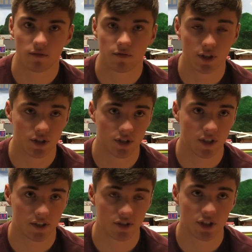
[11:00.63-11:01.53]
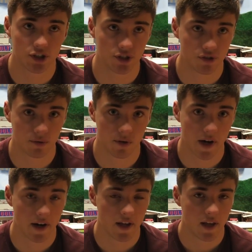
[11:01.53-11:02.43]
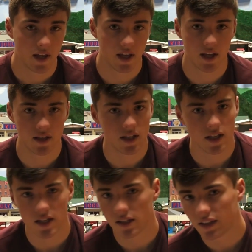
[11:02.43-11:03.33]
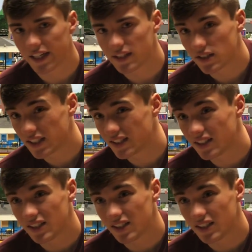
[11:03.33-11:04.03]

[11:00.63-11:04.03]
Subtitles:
first excursion tour in the late 60s,